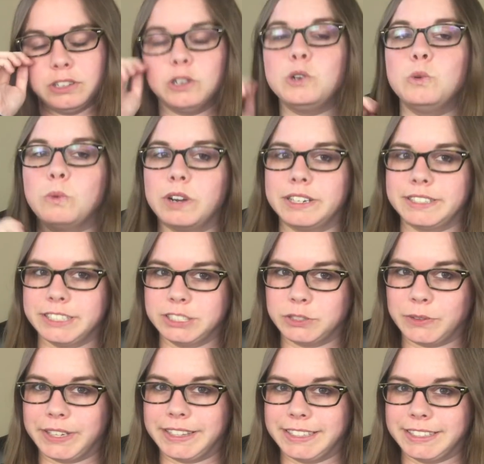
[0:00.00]
who want to
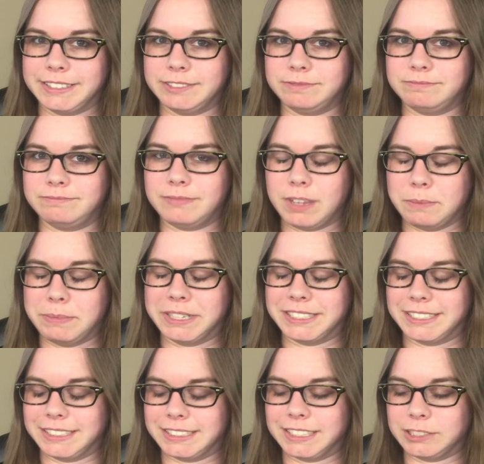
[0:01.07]
join the
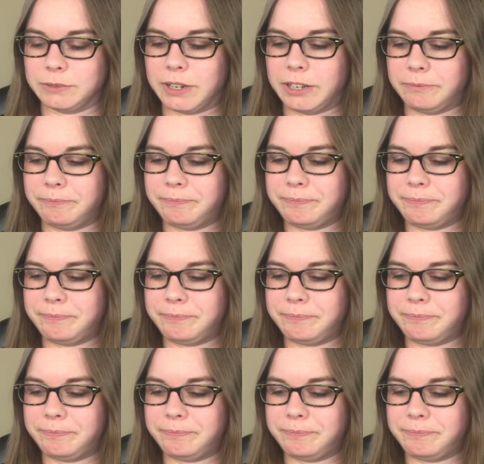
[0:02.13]
business as well.